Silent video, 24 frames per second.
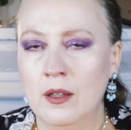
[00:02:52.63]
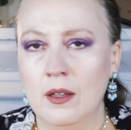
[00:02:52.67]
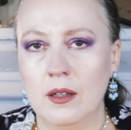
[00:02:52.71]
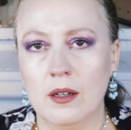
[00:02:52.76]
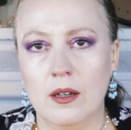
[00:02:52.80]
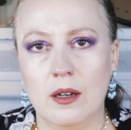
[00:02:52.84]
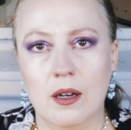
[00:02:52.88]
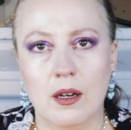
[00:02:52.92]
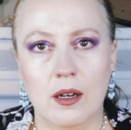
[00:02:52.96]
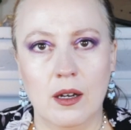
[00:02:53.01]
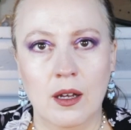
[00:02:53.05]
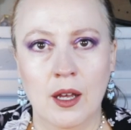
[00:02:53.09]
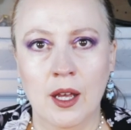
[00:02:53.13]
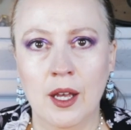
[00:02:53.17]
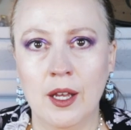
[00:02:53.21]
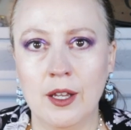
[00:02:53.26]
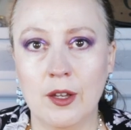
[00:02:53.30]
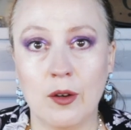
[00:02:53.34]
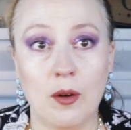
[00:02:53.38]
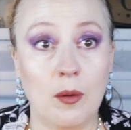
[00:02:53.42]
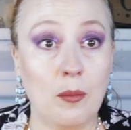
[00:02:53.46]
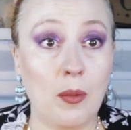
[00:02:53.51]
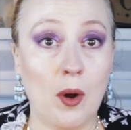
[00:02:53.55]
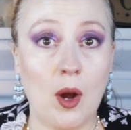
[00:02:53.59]
uh,
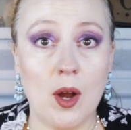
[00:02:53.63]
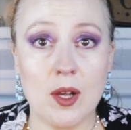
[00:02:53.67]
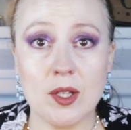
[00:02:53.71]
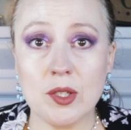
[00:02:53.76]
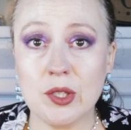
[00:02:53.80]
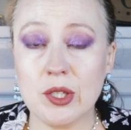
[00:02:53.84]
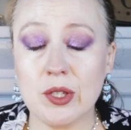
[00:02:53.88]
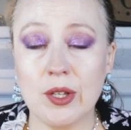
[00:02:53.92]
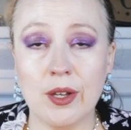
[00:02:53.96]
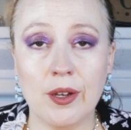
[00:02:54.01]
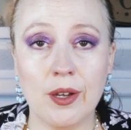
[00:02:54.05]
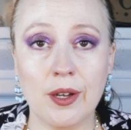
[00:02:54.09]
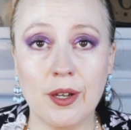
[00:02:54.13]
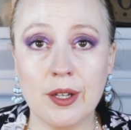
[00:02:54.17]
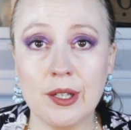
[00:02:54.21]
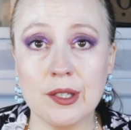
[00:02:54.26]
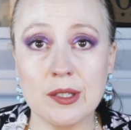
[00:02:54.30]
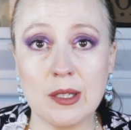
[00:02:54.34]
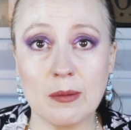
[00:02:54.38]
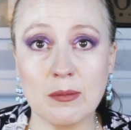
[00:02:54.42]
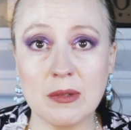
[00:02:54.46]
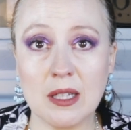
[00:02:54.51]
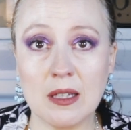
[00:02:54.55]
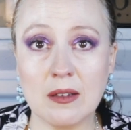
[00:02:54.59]
you know, a boss,
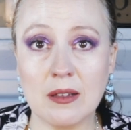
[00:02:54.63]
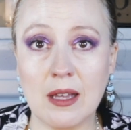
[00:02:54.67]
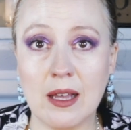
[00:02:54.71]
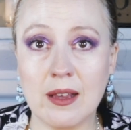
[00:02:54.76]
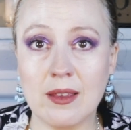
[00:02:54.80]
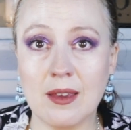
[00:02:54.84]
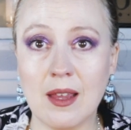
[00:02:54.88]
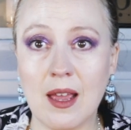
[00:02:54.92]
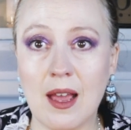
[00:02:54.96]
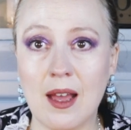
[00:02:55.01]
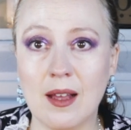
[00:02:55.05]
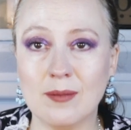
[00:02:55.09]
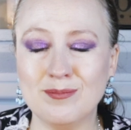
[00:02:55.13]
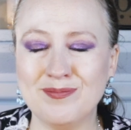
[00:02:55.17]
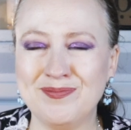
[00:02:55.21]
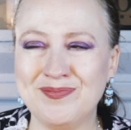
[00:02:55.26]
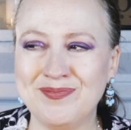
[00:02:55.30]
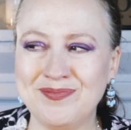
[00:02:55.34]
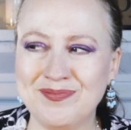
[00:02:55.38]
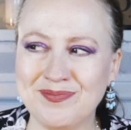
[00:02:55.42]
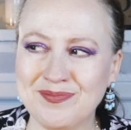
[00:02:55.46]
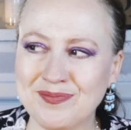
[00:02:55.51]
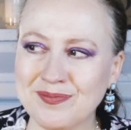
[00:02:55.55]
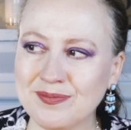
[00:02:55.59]
something like that
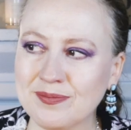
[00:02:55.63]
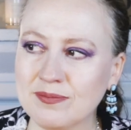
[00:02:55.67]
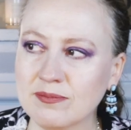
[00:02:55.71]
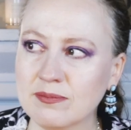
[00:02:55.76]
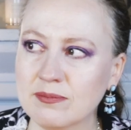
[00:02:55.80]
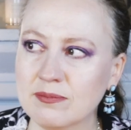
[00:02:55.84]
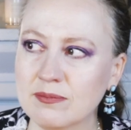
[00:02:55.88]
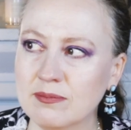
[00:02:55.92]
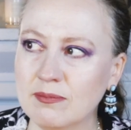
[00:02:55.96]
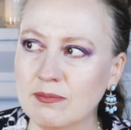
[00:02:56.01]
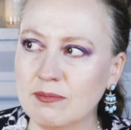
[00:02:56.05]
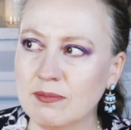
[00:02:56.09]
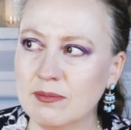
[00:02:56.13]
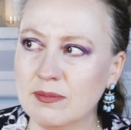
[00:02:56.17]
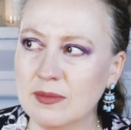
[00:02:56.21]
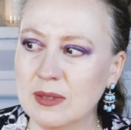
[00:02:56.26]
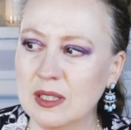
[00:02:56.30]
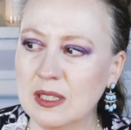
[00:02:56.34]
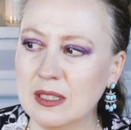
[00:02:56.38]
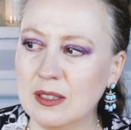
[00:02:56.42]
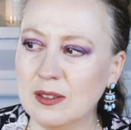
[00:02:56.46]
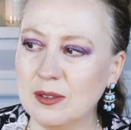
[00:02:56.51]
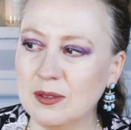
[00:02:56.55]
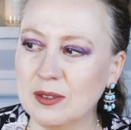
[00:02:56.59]

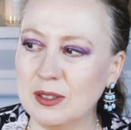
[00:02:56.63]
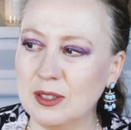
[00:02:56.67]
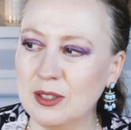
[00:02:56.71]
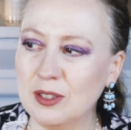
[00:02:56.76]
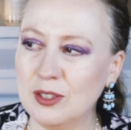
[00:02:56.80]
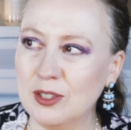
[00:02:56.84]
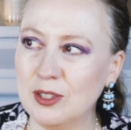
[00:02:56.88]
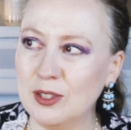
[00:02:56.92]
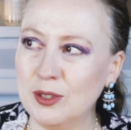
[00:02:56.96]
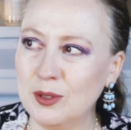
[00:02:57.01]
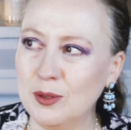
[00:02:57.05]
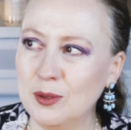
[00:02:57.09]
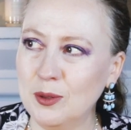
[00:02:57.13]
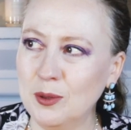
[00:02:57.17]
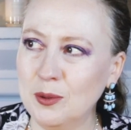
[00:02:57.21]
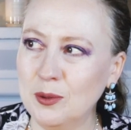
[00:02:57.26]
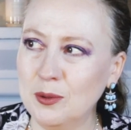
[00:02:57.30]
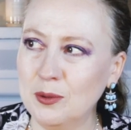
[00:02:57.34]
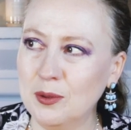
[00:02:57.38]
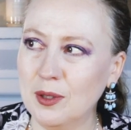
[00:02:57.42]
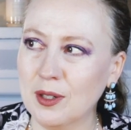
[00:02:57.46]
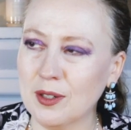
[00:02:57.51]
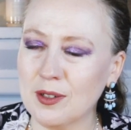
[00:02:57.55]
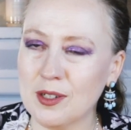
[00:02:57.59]
you know, you
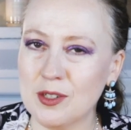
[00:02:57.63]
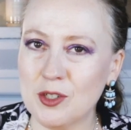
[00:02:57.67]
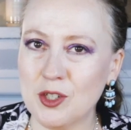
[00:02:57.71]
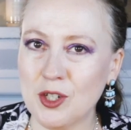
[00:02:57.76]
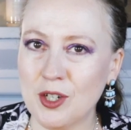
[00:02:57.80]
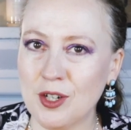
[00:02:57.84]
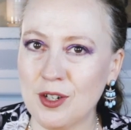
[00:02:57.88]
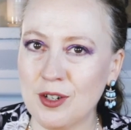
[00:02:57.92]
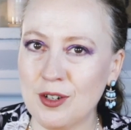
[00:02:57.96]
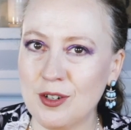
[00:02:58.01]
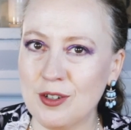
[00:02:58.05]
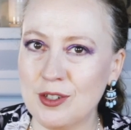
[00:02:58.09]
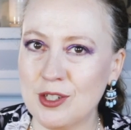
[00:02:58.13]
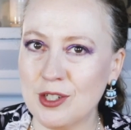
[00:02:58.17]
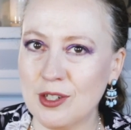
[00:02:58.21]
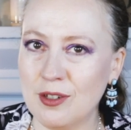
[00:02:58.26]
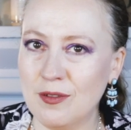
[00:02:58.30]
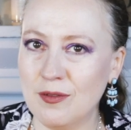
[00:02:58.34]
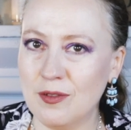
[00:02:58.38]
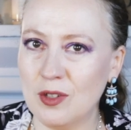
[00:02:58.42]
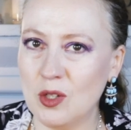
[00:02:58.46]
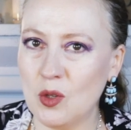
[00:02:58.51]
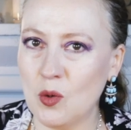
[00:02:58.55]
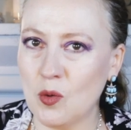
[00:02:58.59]
are in charge
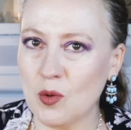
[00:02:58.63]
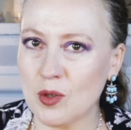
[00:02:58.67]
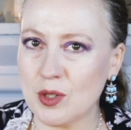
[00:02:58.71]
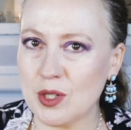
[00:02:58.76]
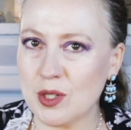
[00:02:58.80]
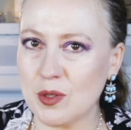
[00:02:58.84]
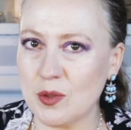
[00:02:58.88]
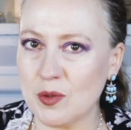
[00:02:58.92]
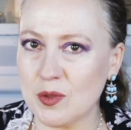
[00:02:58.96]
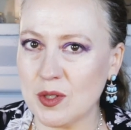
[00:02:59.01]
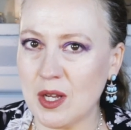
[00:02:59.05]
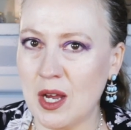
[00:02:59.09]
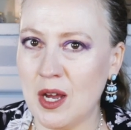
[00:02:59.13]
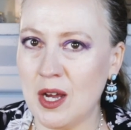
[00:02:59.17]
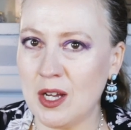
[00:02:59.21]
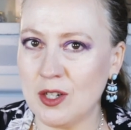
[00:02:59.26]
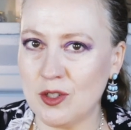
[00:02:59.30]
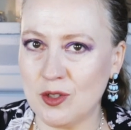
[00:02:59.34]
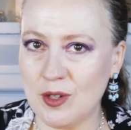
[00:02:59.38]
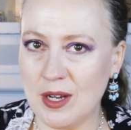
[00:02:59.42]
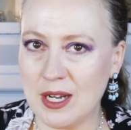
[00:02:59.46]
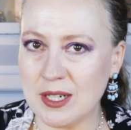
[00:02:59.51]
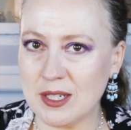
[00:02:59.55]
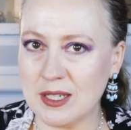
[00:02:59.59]
of your soul's
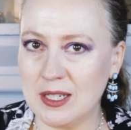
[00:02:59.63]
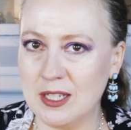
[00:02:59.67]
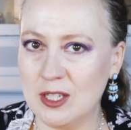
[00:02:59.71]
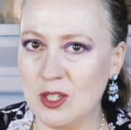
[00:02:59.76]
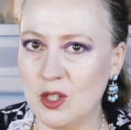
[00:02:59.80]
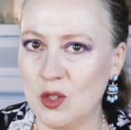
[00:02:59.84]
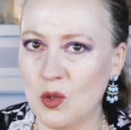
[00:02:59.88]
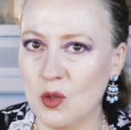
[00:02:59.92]
contract and